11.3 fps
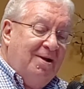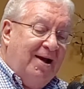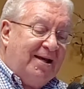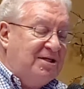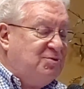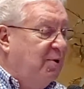I
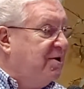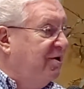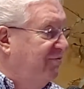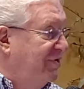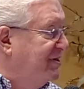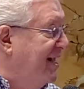guess we could
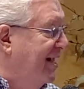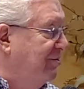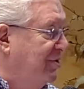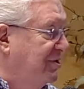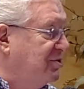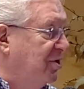have entitled
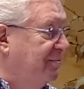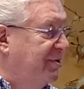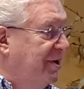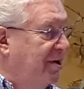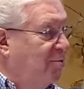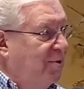this
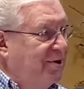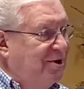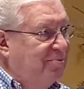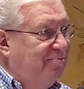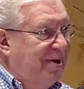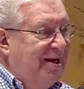sermon, you know, "When
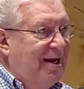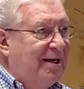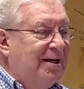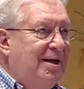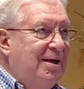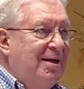you're
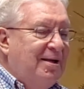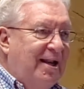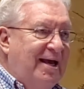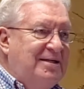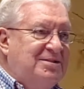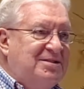being
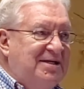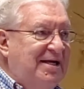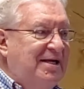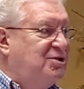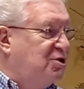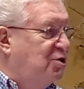laid
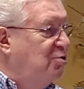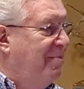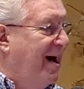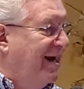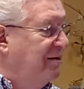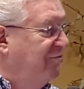siege to
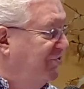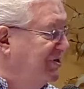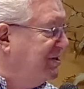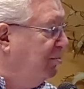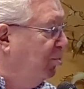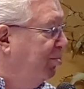by
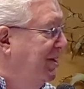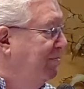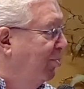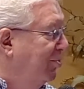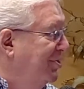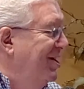invisible
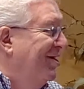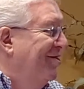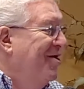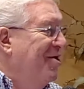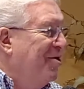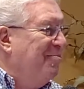people," you
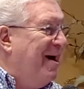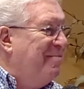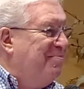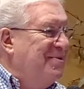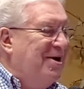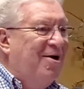know, or
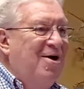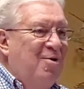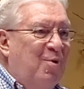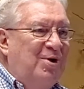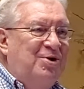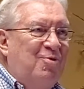by, you know,
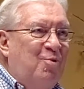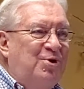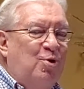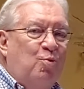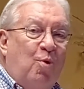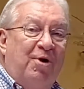when
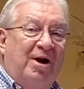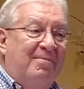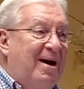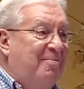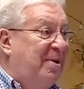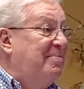you're worried
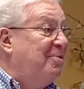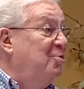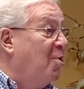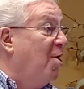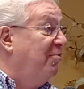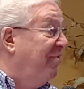about people
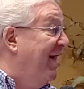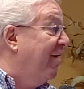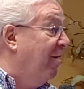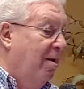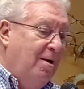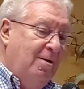who aren't there.